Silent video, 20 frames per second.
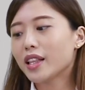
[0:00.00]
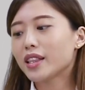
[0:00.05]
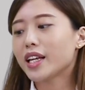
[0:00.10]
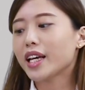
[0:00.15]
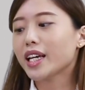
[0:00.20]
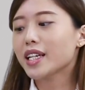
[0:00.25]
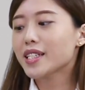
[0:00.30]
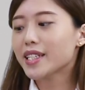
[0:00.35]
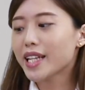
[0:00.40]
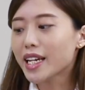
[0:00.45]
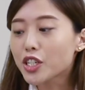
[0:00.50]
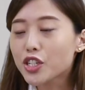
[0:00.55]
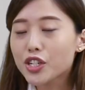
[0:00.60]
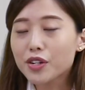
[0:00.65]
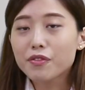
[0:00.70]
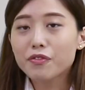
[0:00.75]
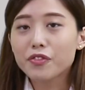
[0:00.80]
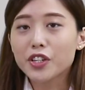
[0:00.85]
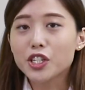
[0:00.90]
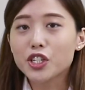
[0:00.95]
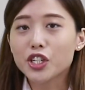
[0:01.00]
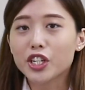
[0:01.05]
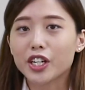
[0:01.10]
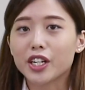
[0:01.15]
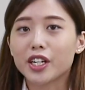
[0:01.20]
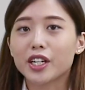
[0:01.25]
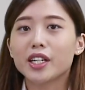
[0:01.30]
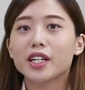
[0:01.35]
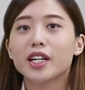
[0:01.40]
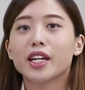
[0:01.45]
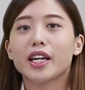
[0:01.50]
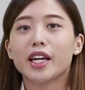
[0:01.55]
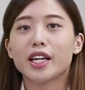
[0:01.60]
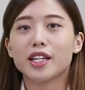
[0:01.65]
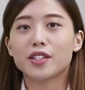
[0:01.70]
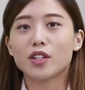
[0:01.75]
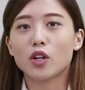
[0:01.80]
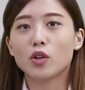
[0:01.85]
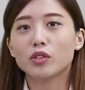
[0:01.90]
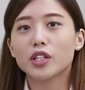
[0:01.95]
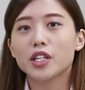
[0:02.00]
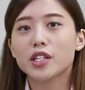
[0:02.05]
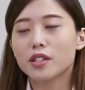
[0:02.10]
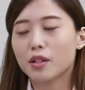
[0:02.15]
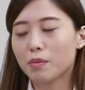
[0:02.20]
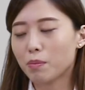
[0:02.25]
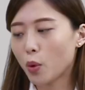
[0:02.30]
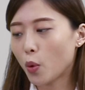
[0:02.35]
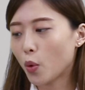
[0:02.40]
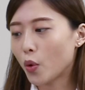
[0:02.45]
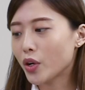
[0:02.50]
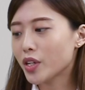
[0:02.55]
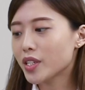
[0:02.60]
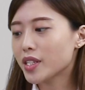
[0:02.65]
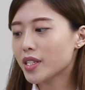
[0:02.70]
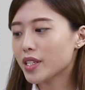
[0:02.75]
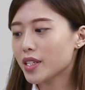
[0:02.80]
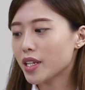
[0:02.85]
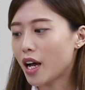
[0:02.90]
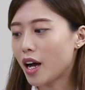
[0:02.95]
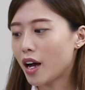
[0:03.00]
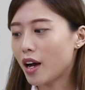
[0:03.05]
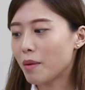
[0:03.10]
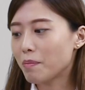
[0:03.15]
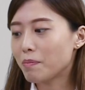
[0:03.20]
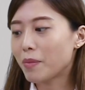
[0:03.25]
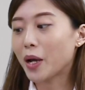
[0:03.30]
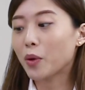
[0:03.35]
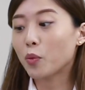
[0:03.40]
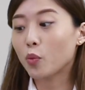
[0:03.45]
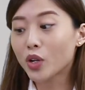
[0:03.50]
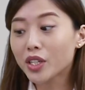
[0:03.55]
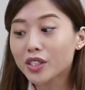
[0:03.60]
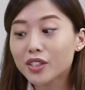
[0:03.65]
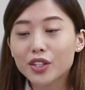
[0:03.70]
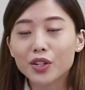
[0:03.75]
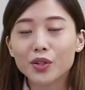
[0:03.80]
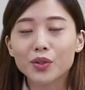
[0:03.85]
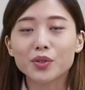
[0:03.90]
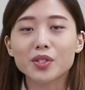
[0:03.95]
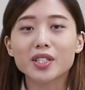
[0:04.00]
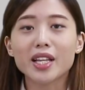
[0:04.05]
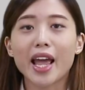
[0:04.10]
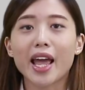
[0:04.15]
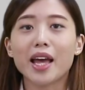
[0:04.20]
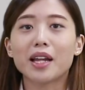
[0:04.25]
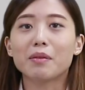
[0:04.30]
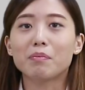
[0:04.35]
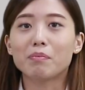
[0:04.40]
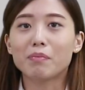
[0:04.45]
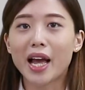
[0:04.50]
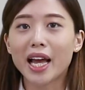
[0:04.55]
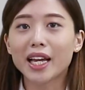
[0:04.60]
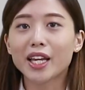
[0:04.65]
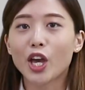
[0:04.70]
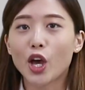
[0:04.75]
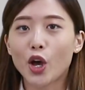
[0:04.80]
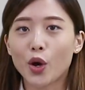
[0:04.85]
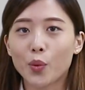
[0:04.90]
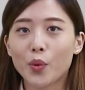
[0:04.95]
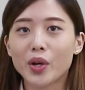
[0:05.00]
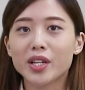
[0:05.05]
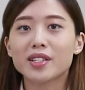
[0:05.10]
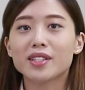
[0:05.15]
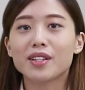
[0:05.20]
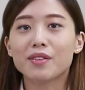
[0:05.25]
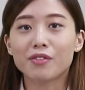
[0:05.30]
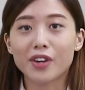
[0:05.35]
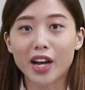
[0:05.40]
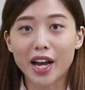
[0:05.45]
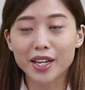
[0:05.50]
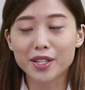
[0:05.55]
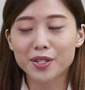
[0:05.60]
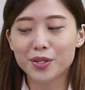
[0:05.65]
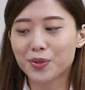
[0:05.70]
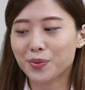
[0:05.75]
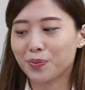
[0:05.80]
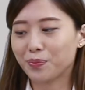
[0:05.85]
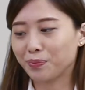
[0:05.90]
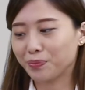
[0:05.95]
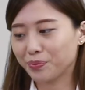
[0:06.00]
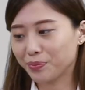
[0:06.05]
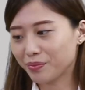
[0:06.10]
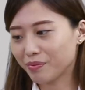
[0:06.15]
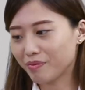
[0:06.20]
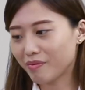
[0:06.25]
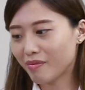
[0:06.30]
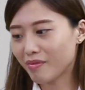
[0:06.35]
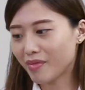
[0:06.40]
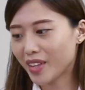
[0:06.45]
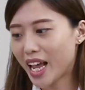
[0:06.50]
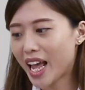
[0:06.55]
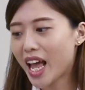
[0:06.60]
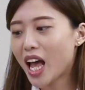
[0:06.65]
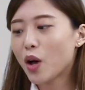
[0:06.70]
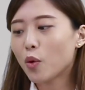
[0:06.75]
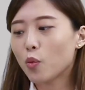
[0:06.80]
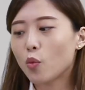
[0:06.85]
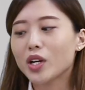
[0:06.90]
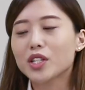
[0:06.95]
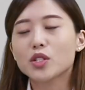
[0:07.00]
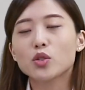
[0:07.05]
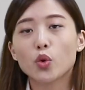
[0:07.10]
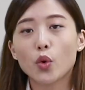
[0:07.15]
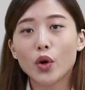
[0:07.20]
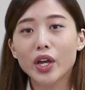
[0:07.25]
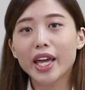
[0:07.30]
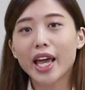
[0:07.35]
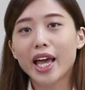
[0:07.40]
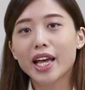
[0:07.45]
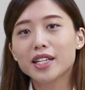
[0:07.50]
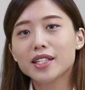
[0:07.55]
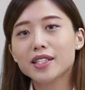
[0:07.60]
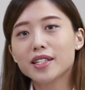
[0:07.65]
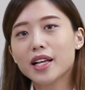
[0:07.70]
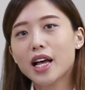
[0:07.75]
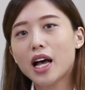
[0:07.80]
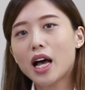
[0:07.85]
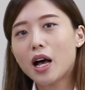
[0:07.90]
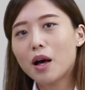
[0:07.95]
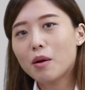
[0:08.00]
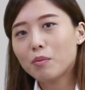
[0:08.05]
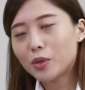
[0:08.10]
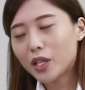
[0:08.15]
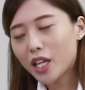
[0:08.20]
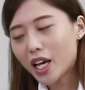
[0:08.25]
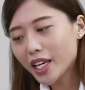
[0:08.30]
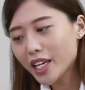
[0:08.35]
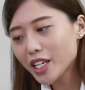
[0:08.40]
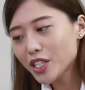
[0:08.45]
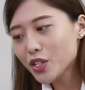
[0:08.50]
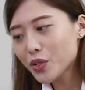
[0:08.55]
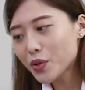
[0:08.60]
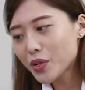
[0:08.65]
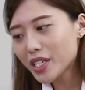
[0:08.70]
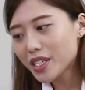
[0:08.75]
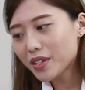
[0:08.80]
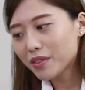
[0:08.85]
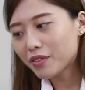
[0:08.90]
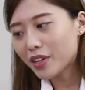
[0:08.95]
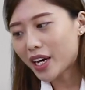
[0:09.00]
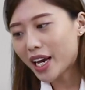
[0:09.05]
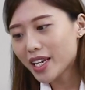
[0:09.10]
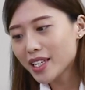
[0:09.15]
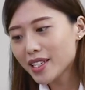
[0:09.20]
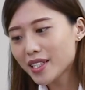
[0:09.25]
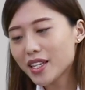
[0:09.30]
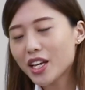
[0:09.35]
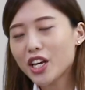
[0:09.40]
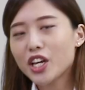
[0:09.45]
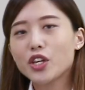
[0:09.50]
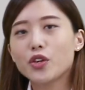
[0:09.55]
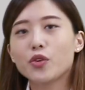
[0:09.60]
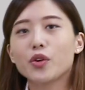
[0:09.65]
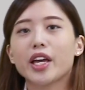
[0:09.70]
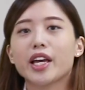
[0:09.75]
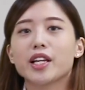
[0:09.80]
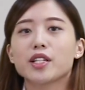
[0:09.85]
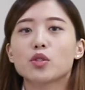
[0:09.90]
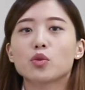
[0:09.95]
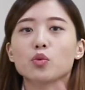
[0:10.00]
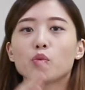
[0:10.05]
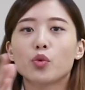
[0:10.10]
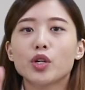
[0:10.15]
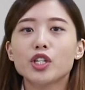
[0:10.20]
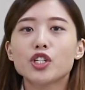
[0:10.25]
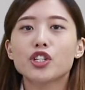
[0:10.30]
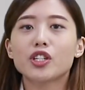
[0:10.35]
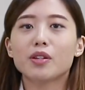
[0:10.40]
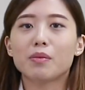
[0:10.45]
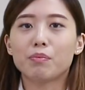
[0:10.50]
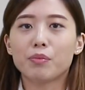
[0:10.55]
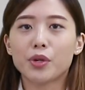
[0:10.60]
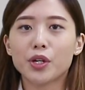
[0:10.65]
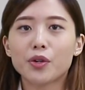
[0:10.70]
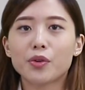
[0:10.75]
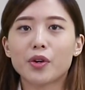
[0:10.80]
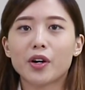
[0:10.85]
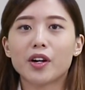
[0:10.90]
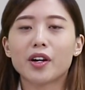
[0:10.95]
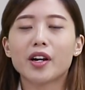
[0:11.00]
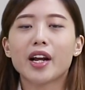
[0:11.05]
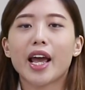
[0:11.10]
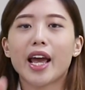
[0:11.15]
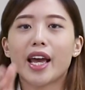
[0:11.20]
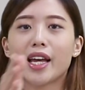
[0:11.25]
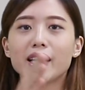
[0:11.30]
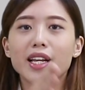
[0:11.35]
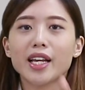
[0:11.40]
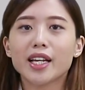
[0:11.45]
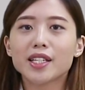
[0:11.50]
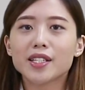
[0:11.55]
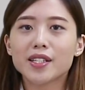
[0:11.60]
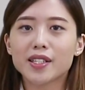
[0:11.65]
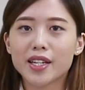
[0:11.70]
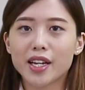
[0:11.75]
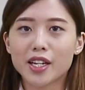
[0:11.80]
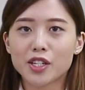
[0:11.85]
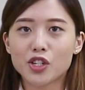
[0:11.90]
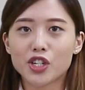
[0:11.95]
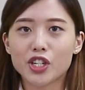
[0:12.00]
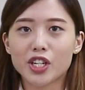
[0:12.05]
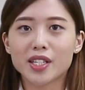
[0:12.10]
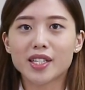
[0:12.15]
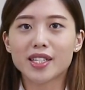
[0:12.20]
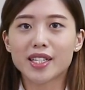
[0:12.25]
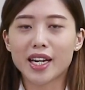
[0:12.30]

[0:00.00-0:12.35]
The extension feature is only supports by Windows and Mac OS device. Once TwinX plug into your device, you can switch the mirror and extension